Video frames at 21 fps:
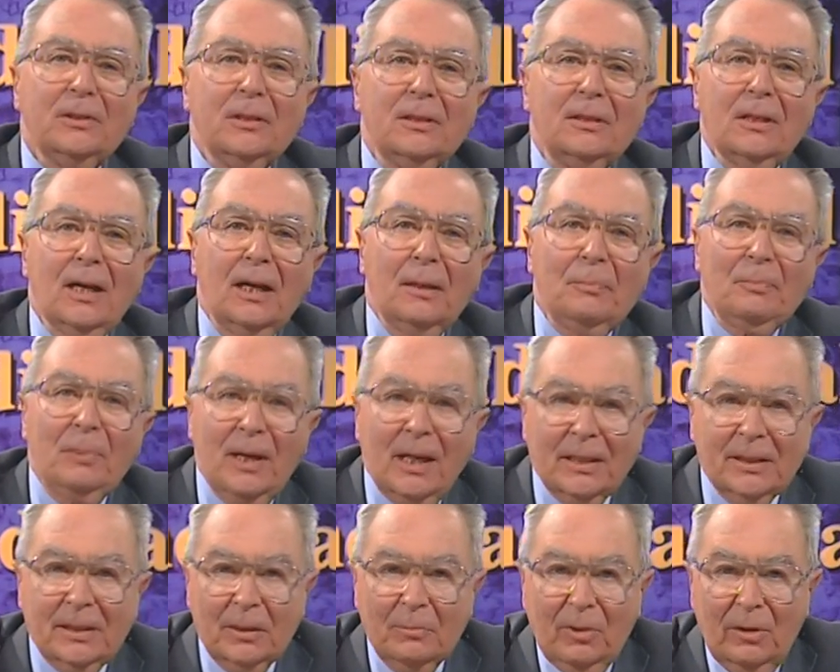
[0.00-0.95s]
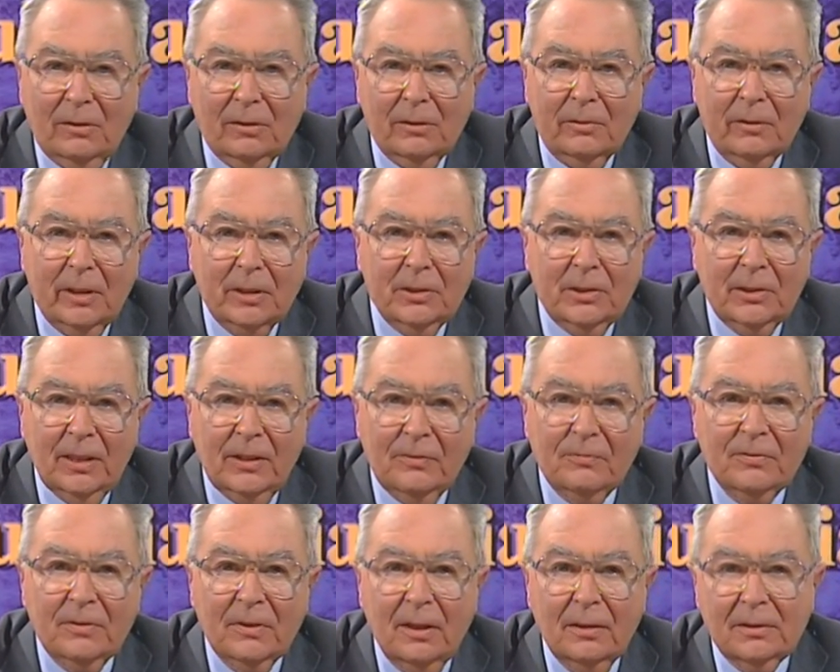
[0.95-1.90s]
it's not possible to
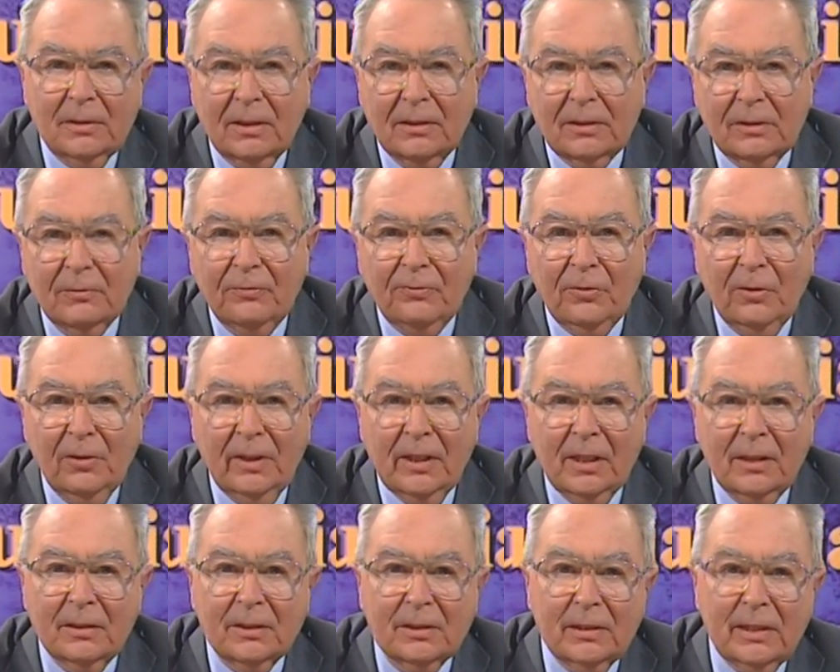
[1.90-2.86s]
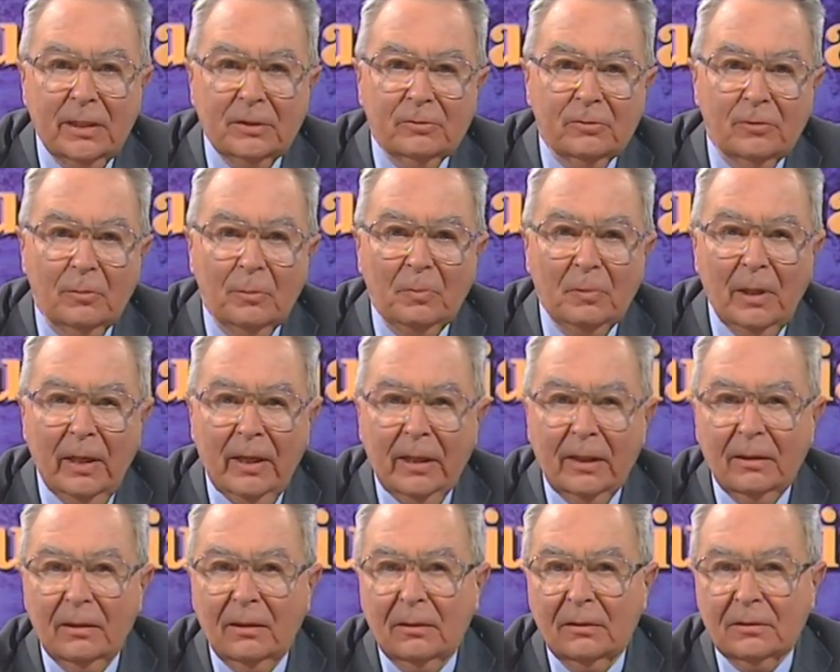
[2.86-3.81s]
achieve such a fully consensual
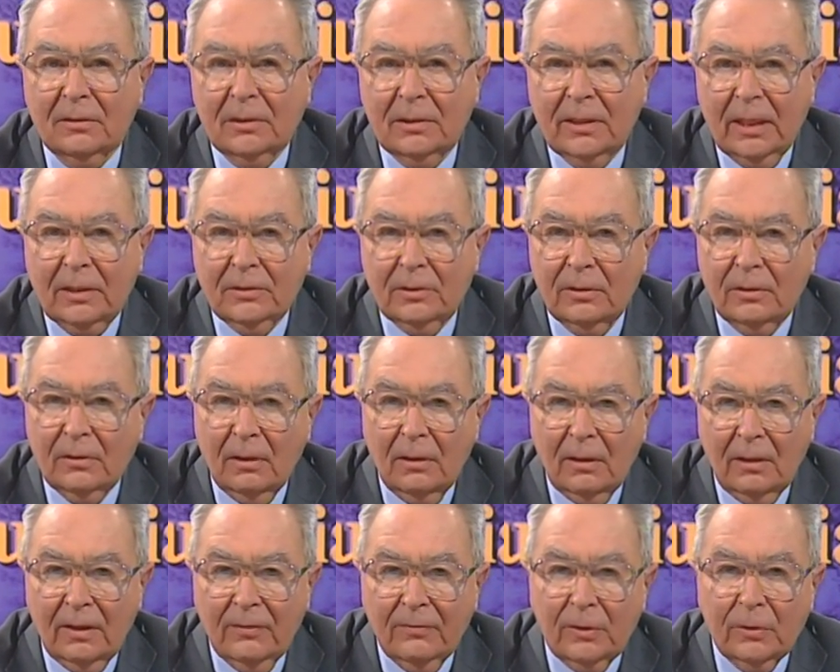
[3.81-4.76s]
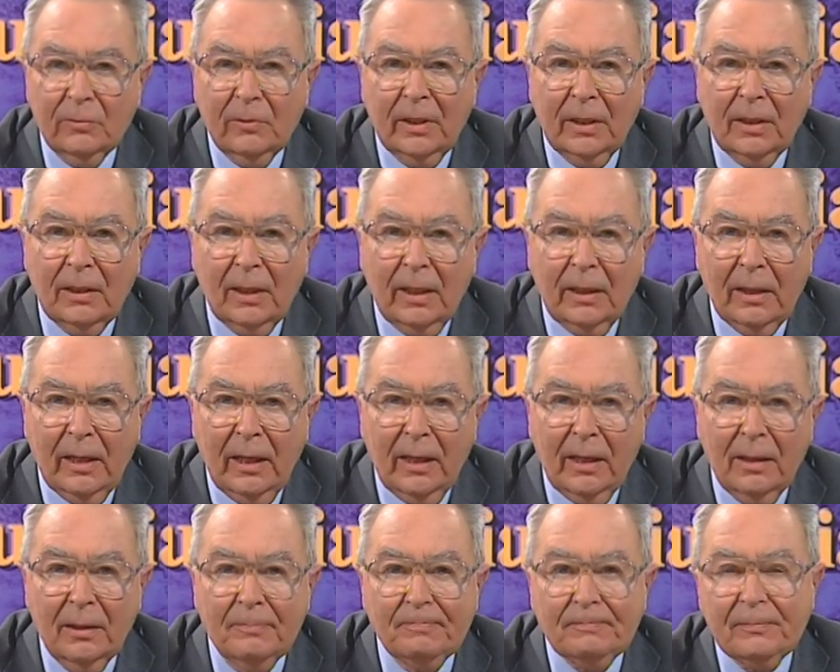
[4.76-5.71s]
plan under Section
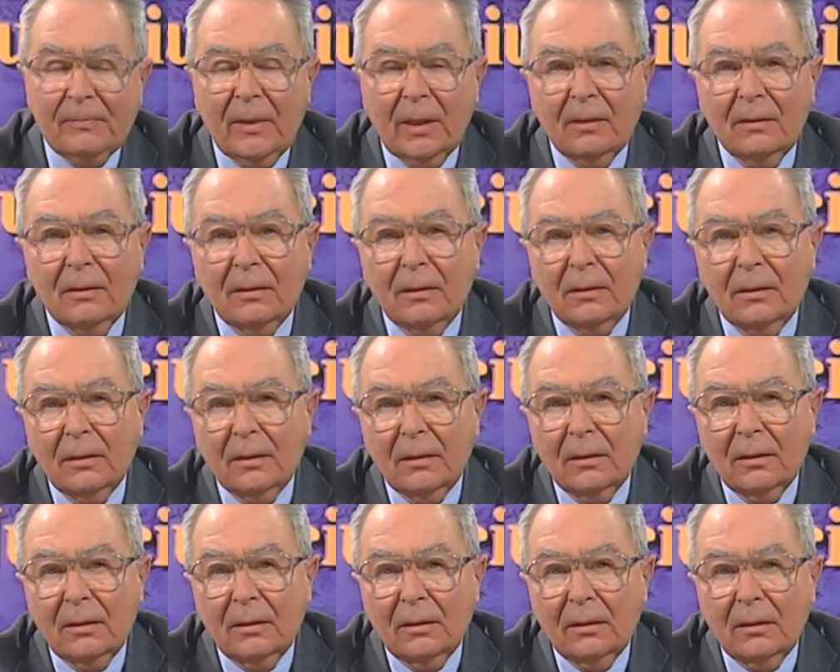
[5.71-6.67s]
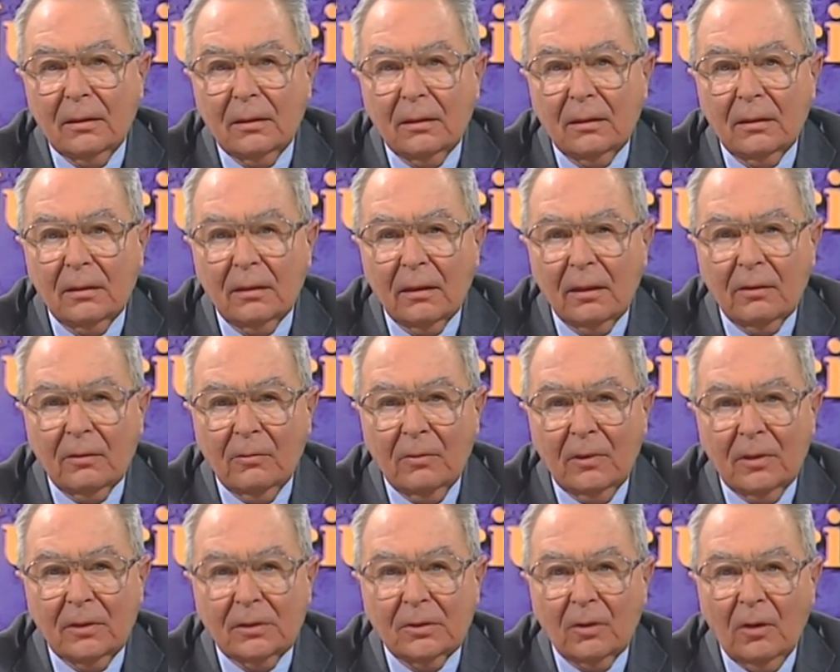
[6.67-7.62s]
1129A. In other
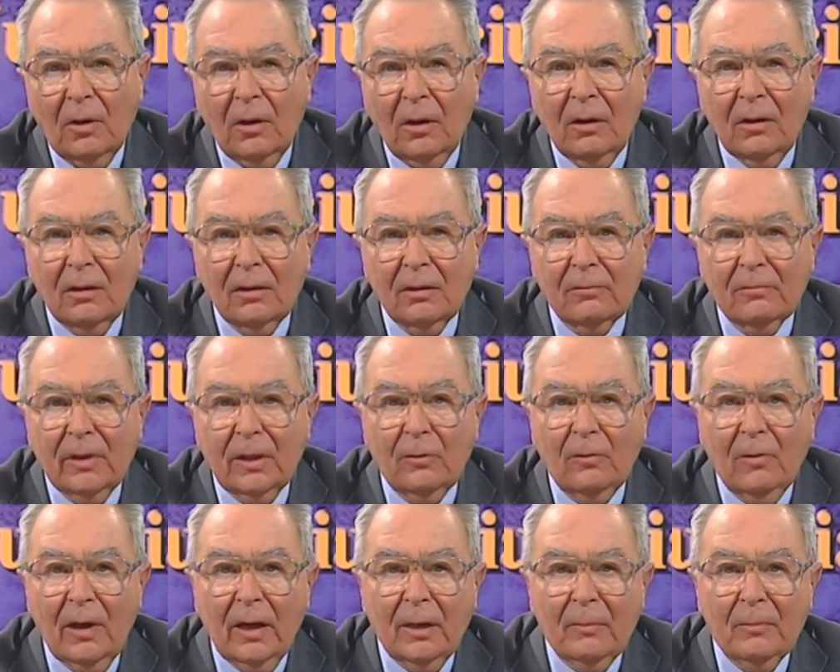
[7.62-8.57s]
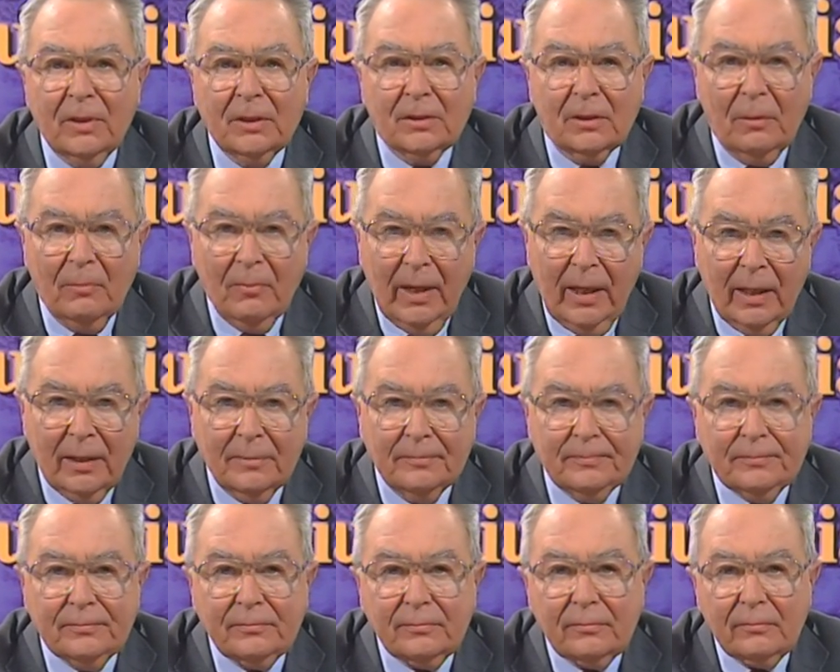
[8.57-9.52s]
words, all the requirements are met
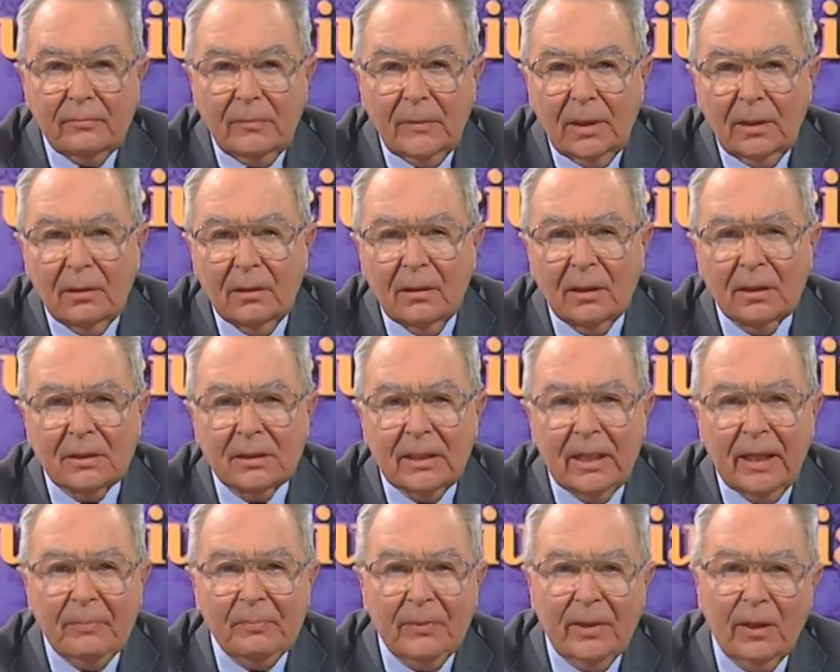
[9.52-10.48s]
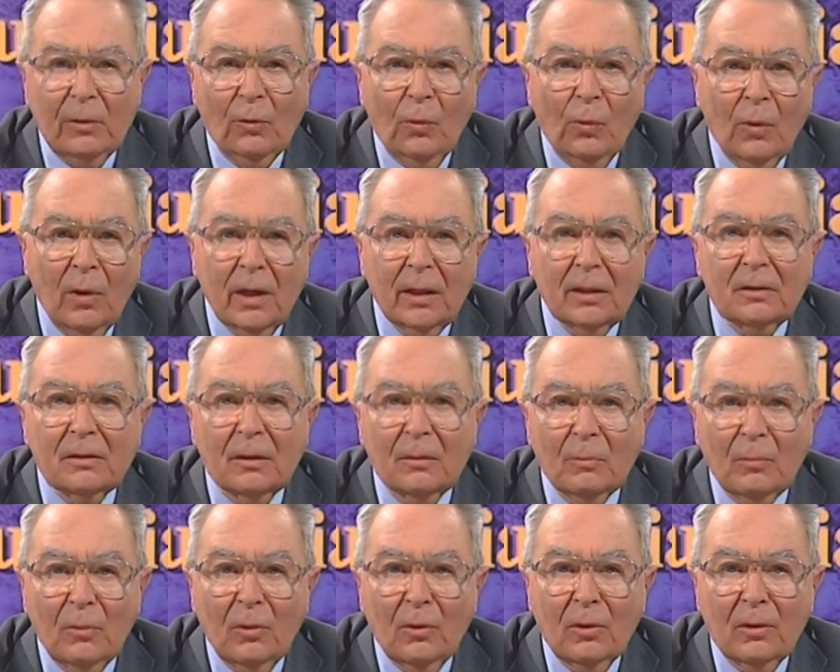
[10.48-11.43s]
except that one or
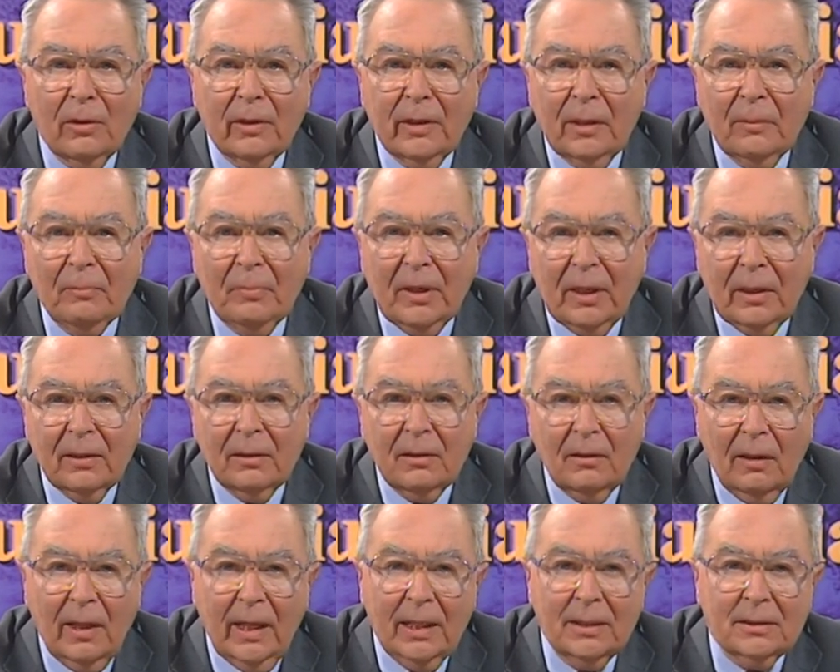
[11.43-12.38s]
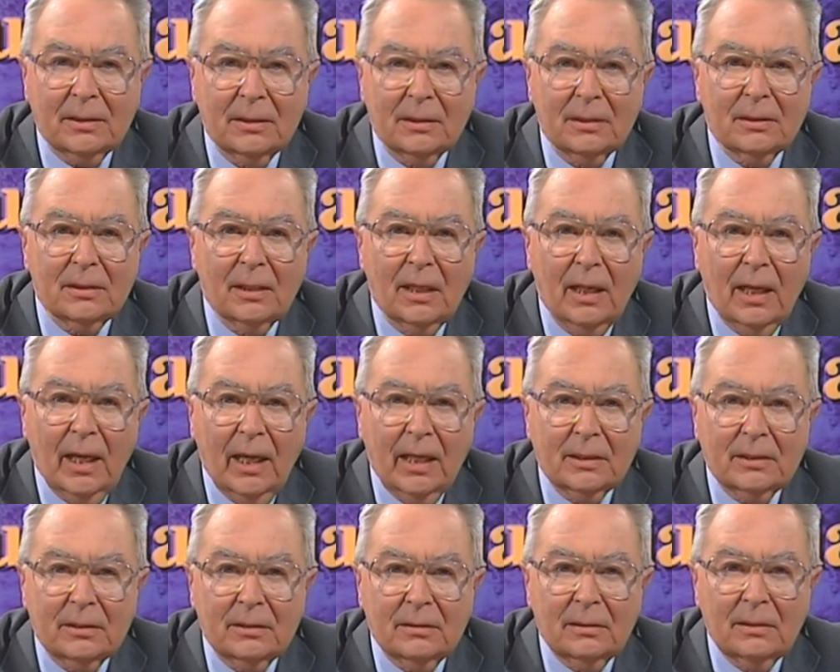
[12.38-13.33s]
more impaired classes
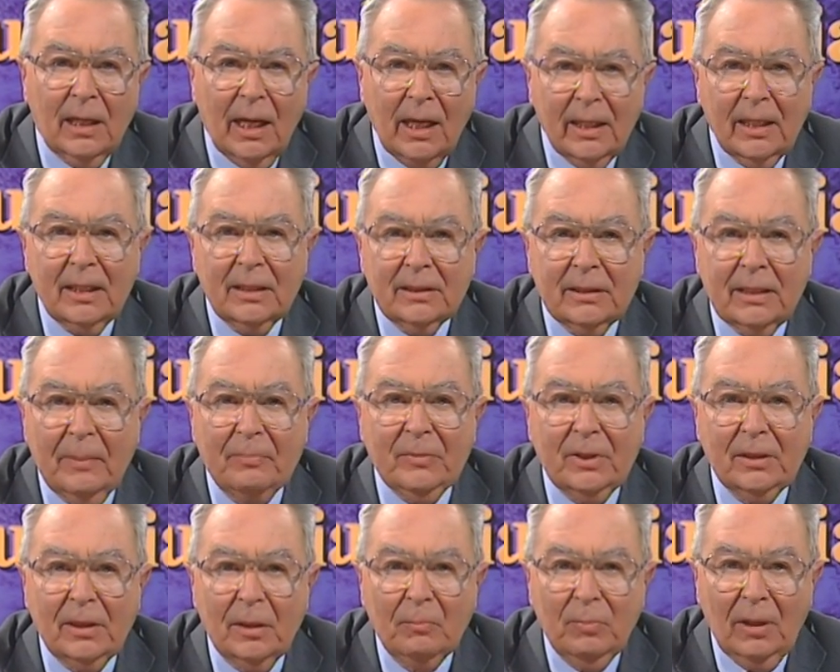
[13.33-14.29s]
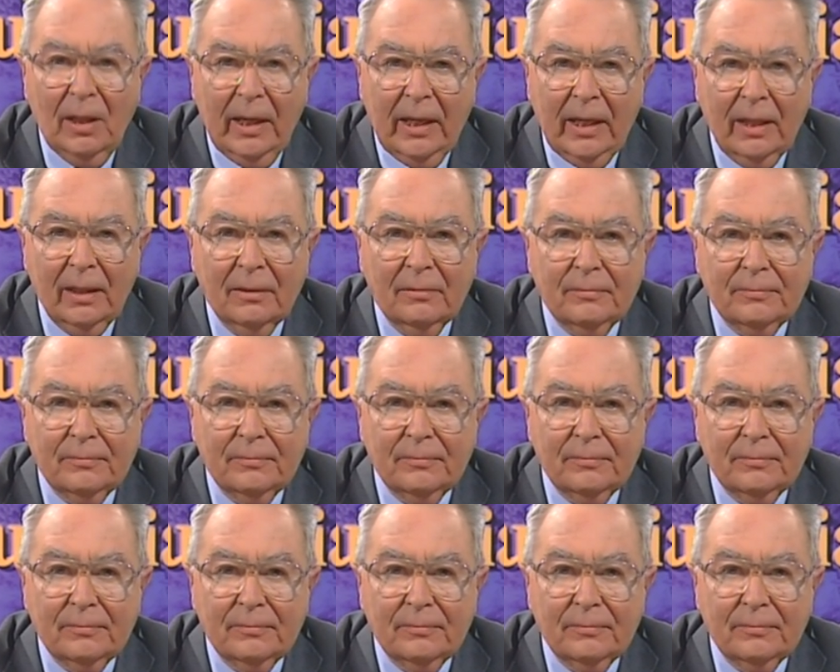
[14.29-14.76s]
has not accepted the plan.